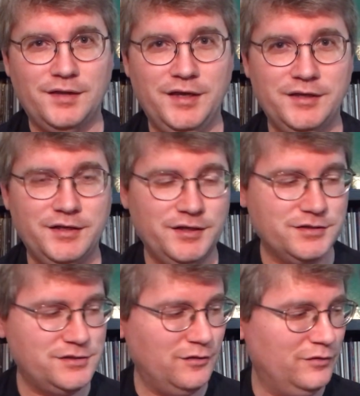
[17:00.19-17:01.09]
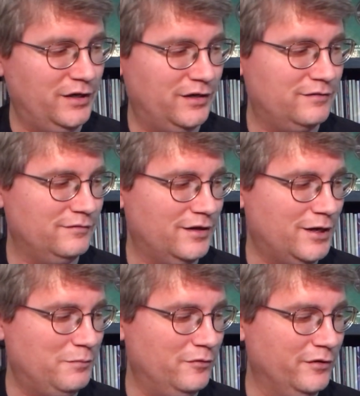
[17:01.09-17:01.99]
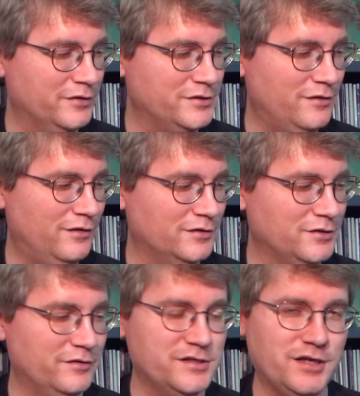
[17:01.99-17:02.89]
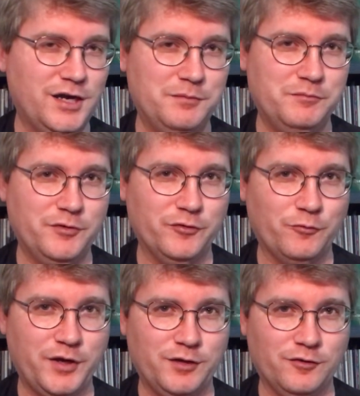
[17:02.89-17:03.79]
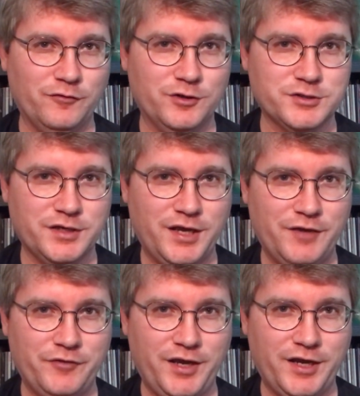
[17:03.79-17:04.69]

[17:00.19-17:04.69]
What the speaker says: endings. Only a couple of their songs on this album on the regular version have an